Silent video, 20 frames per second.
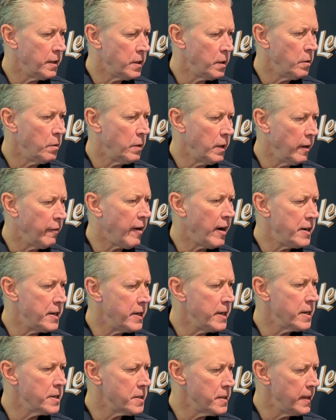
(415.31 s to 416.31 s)
to give
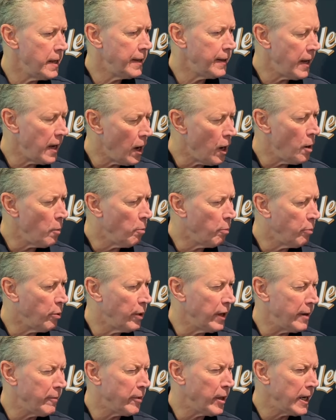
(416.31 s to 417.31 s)
ideas, and then they all
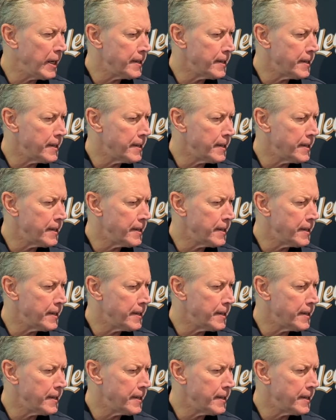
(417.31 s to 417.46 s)
bring it